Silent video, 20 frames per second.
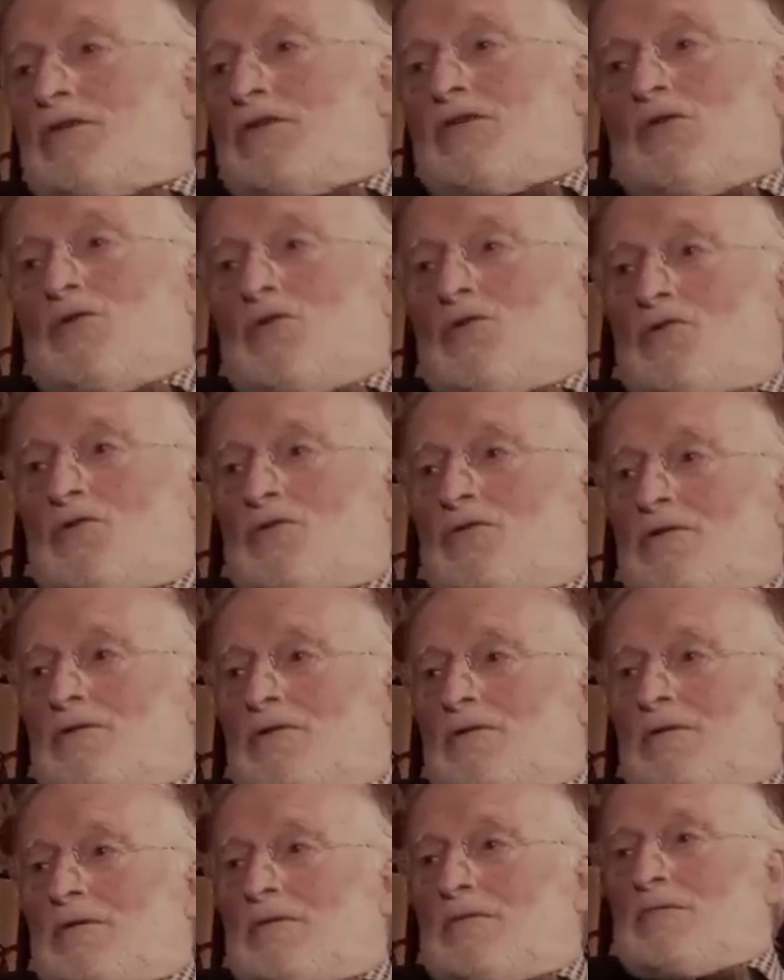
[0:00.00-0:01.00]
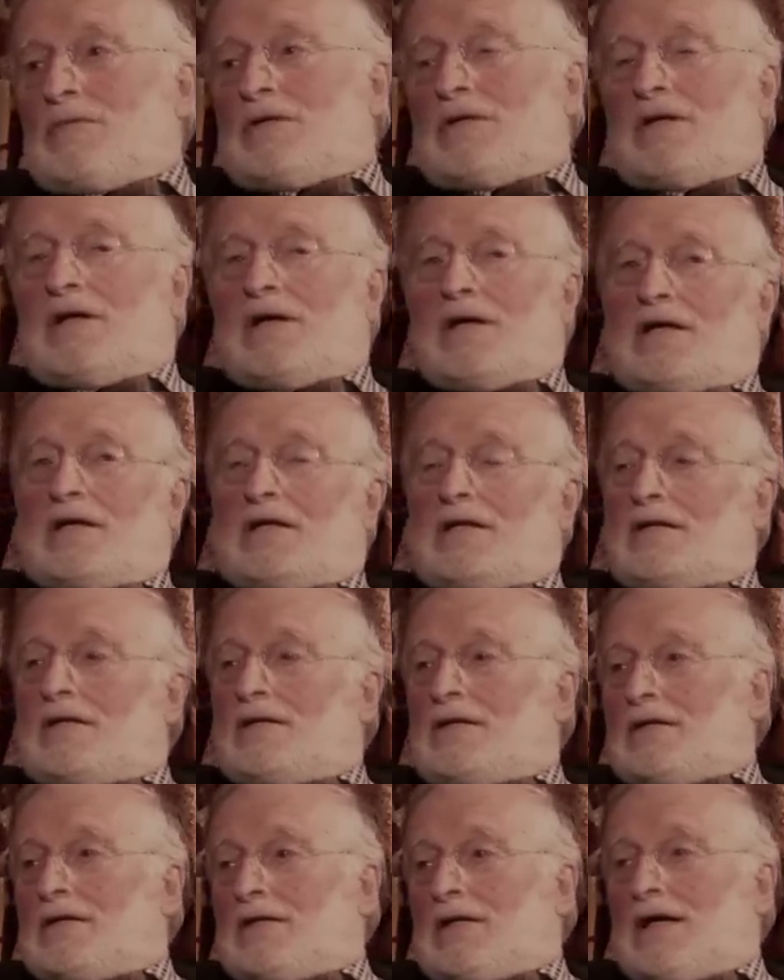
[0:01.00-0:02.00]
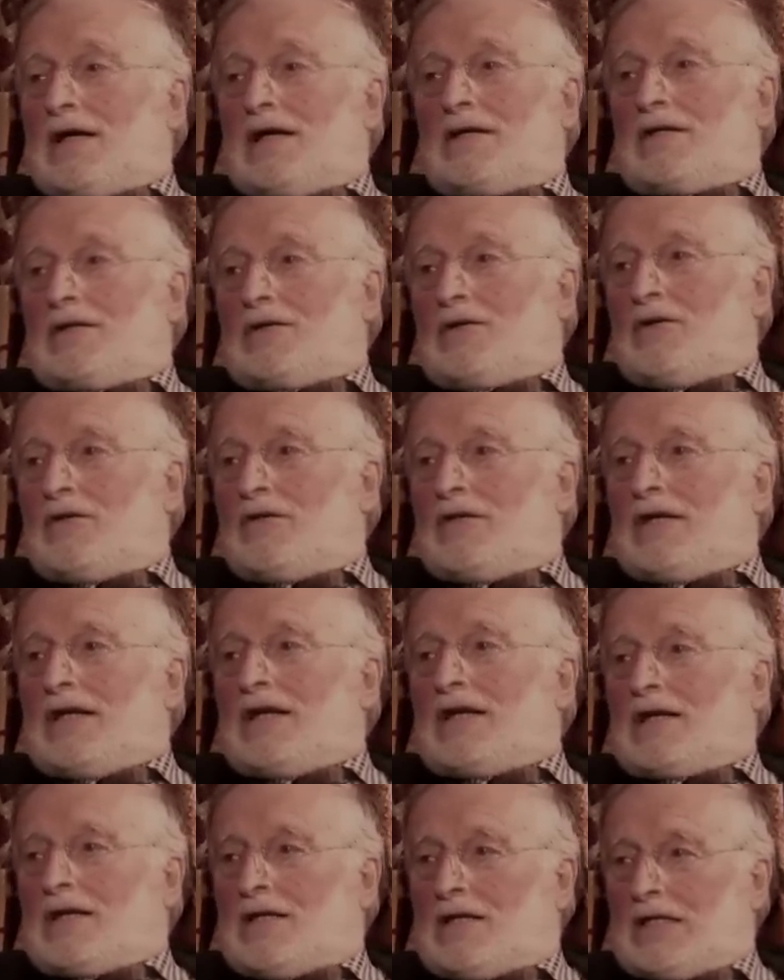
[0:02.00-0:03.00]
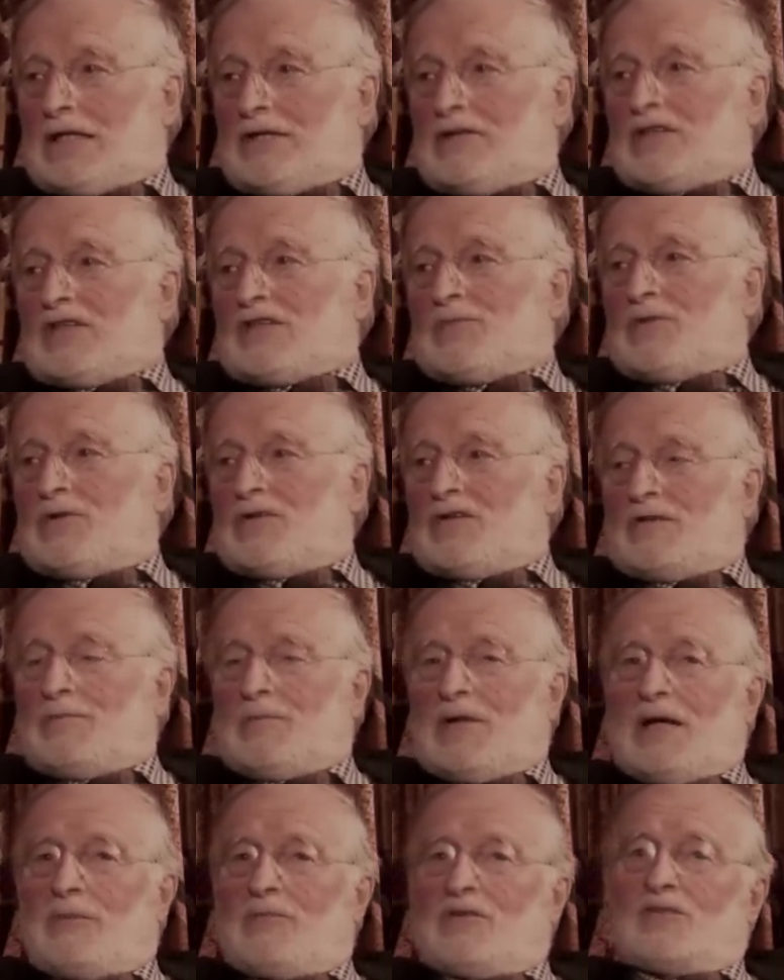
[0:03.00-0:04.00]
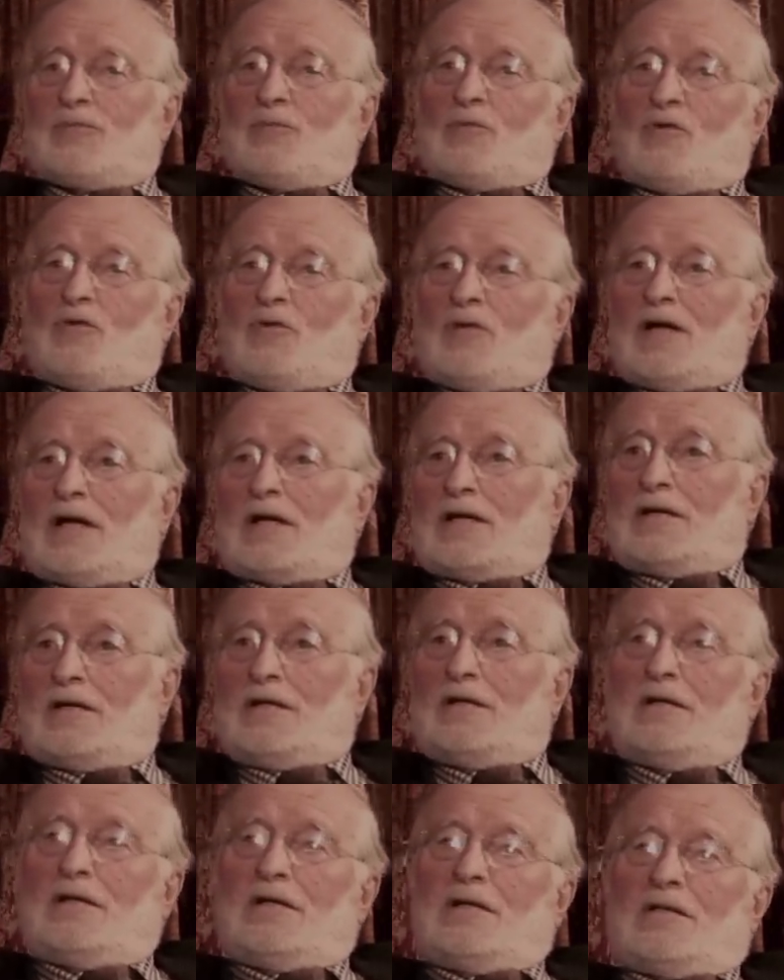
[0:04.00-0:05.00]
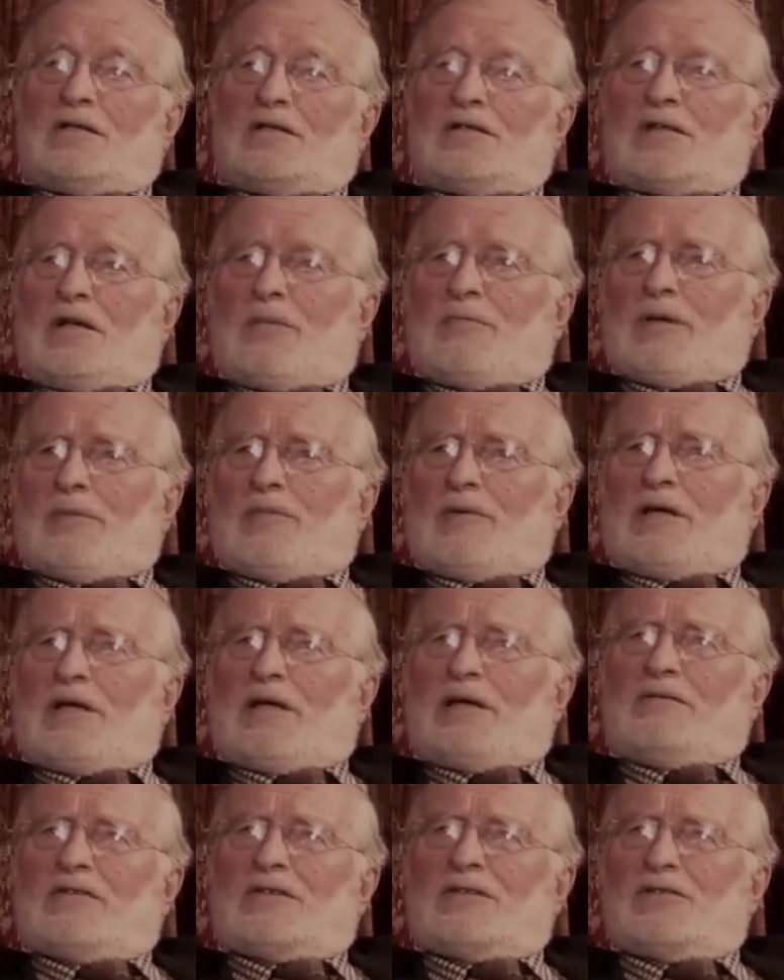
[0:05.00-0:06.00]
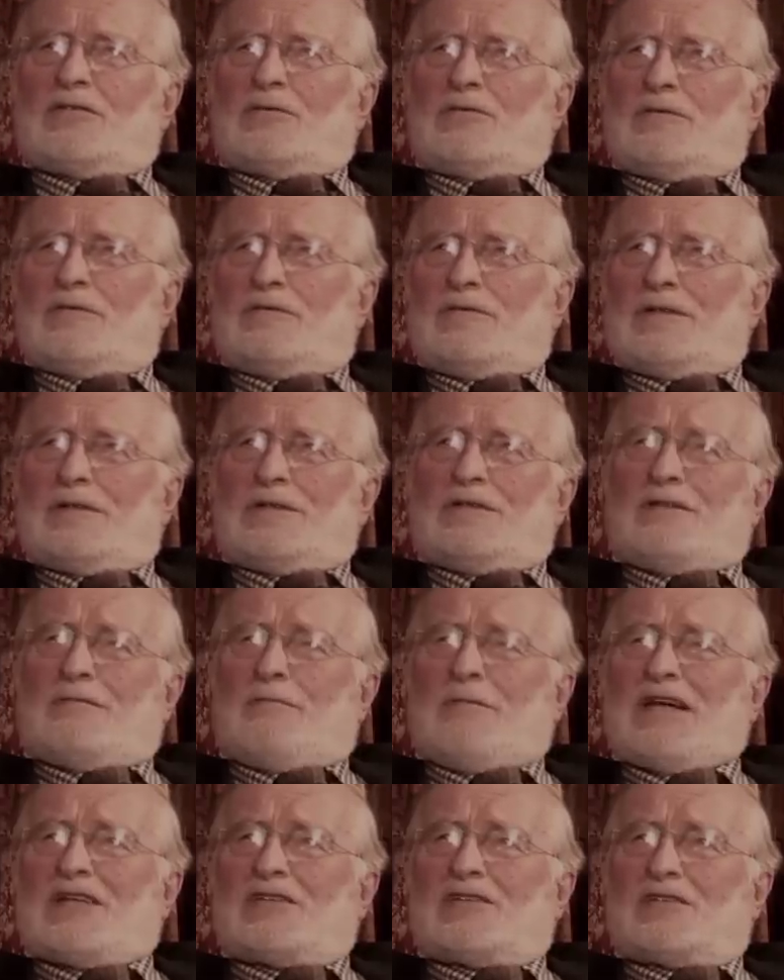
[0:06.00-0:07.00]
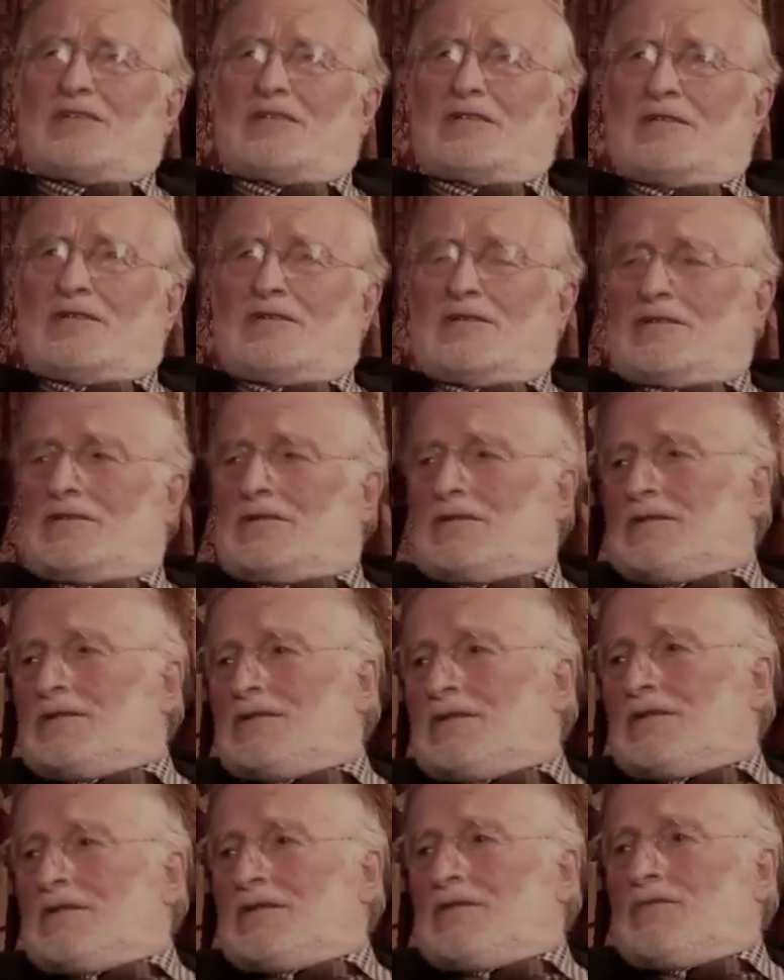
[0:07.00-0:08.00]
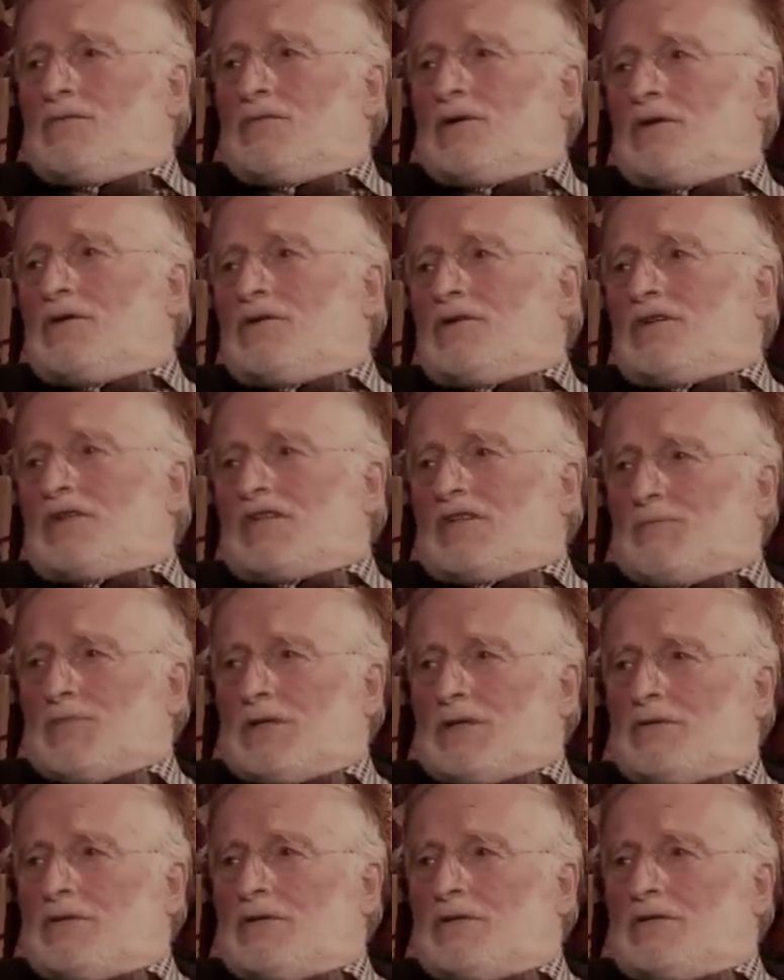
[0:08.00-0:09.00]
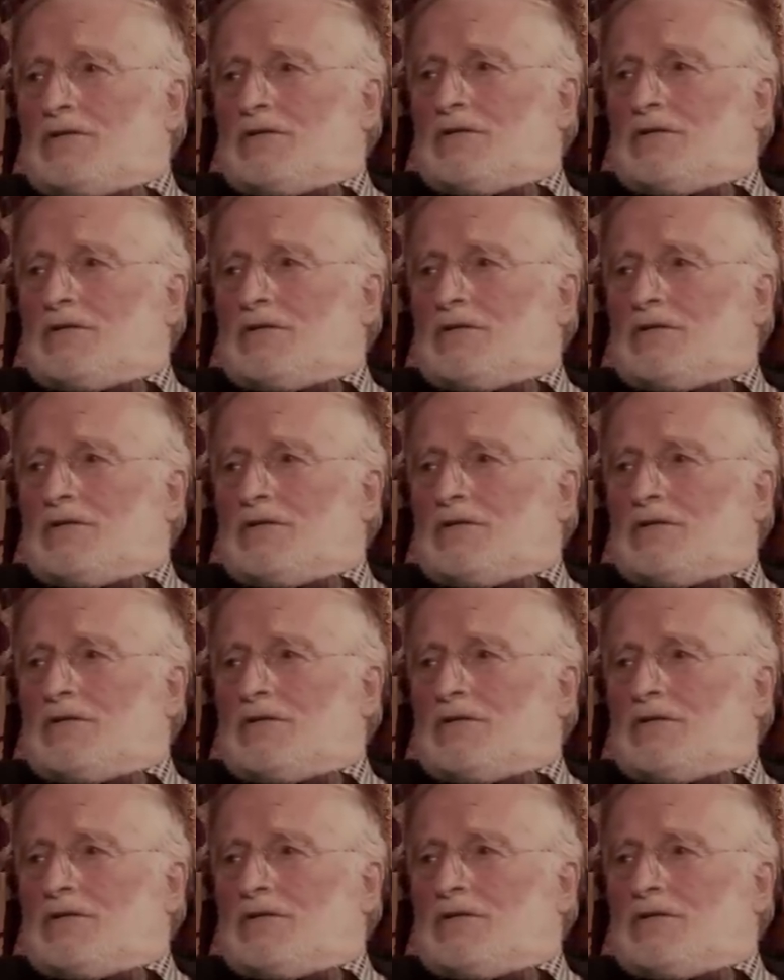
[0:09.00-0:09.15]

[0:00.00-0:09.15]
the Lord, but I hadn't got that kind of experience. Mine was more like some people have a sort of a Damascus Road experience,